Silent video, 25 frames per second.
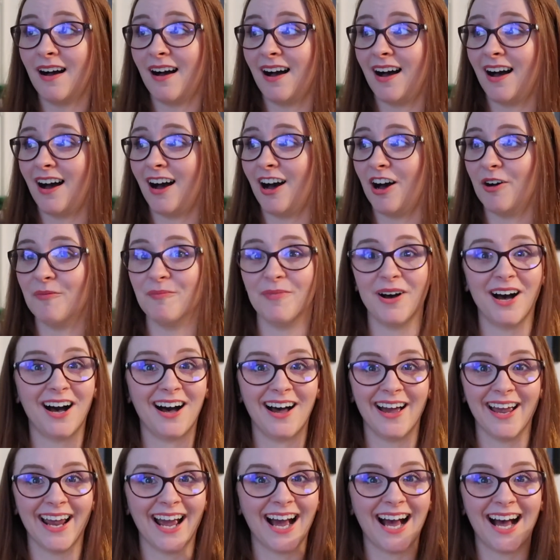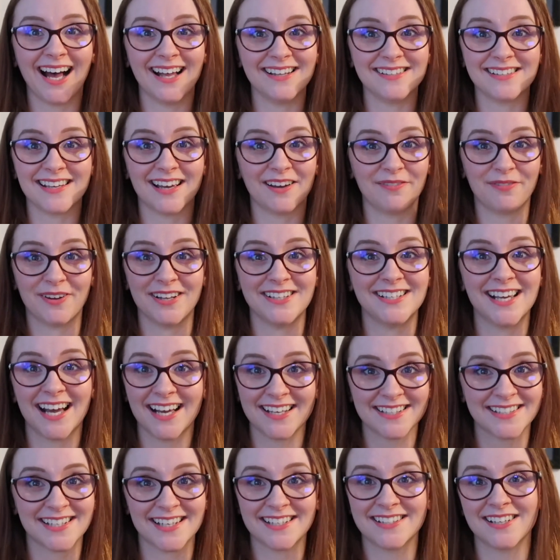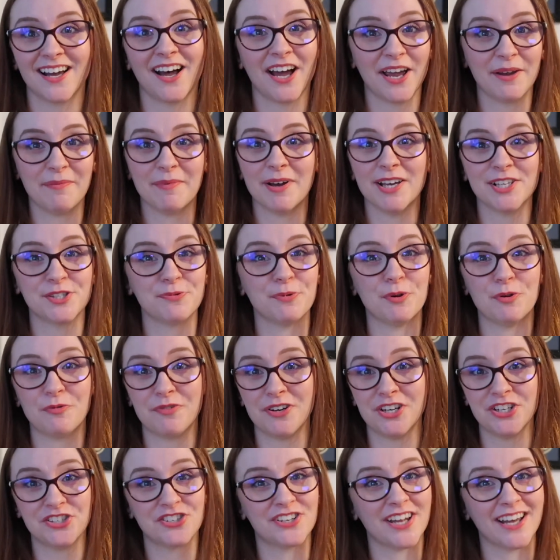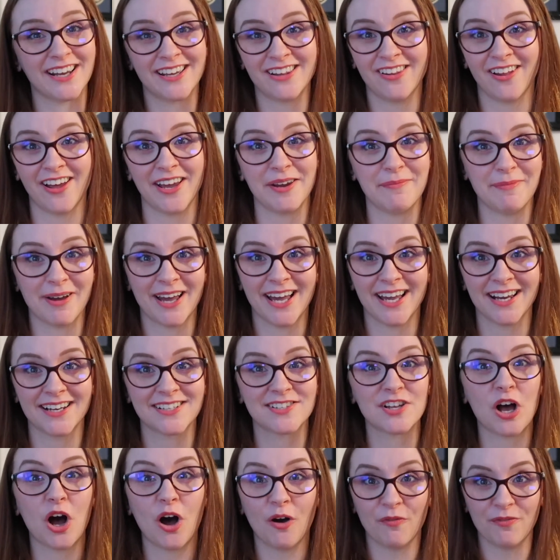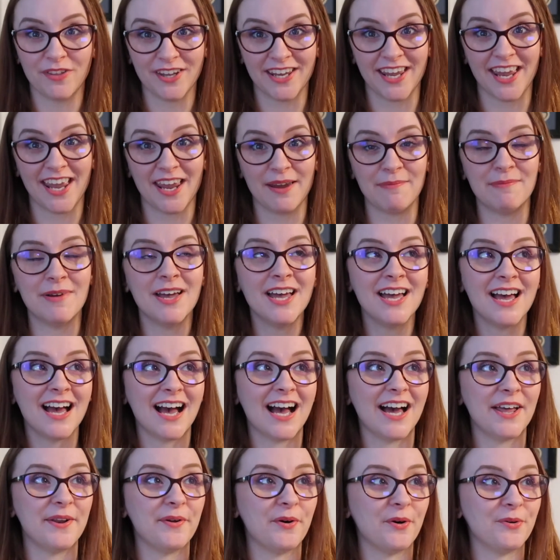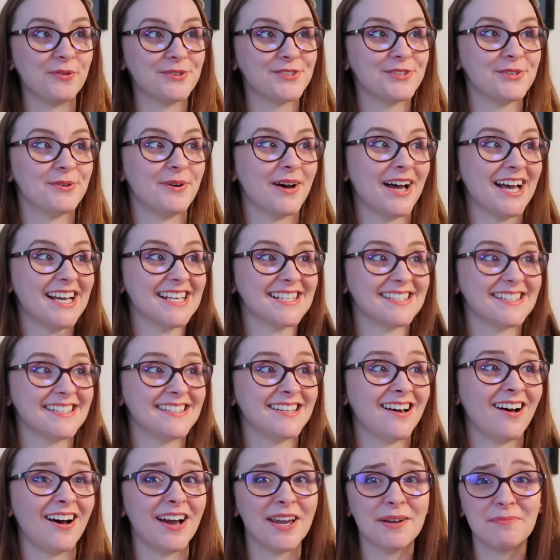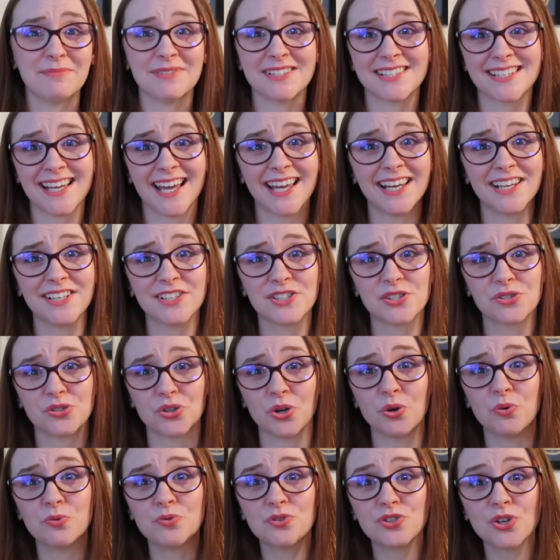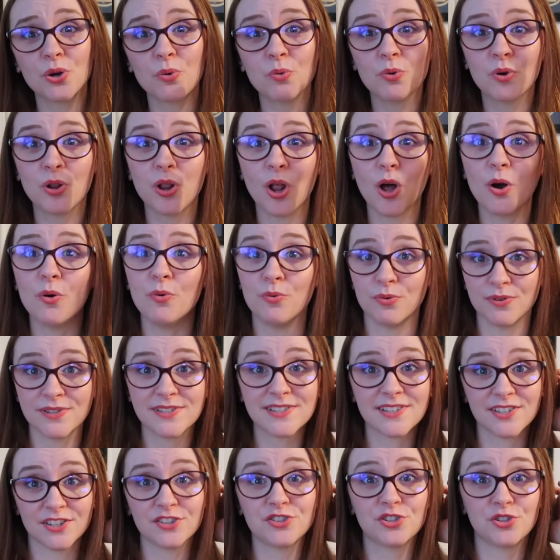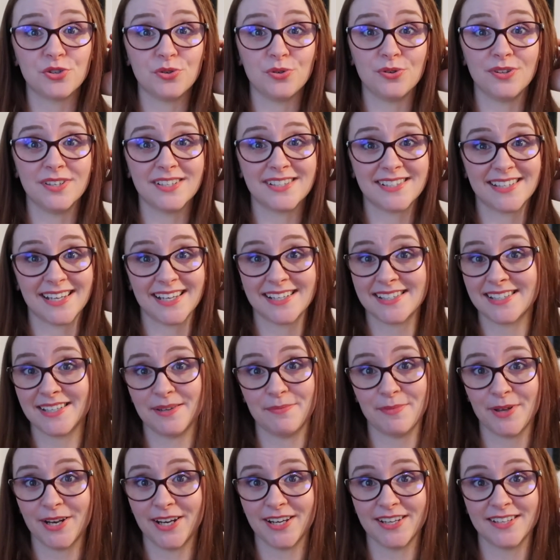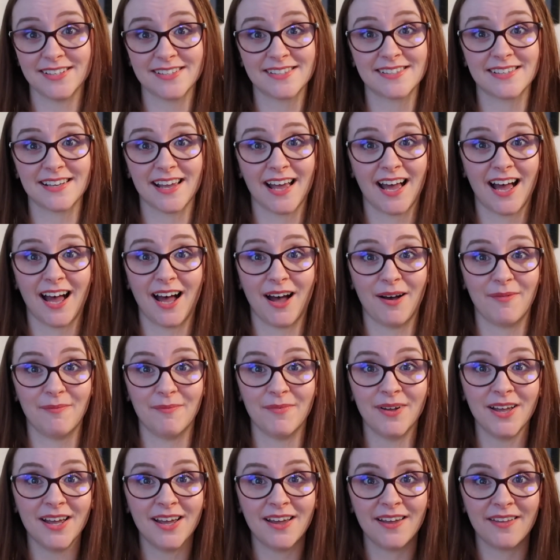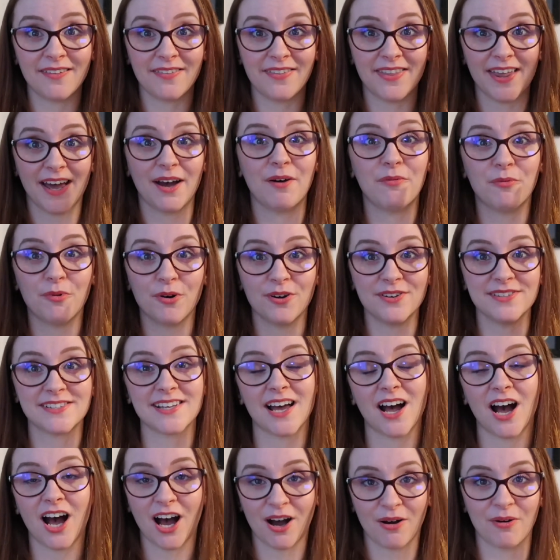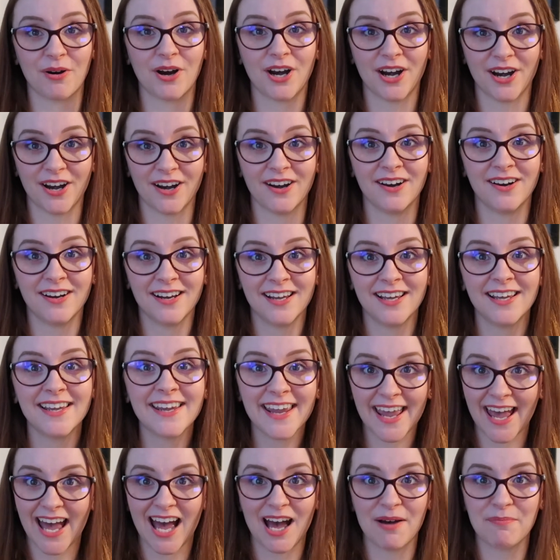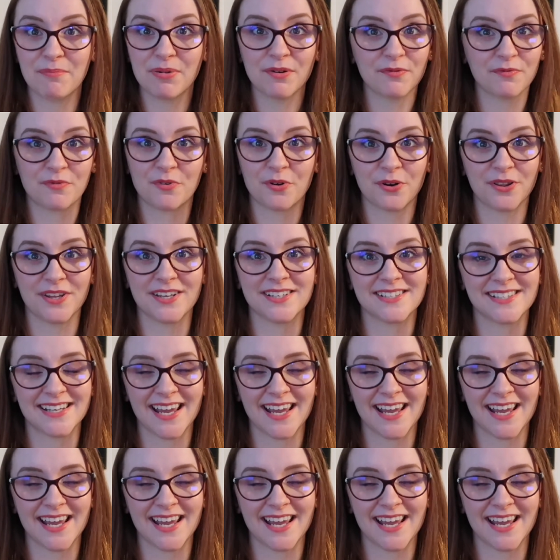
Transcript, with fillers: Um, I had a fantastic time as we reached that climax of the game and also as the time was getting so, so close to the 60 minutes um, that was our cap for this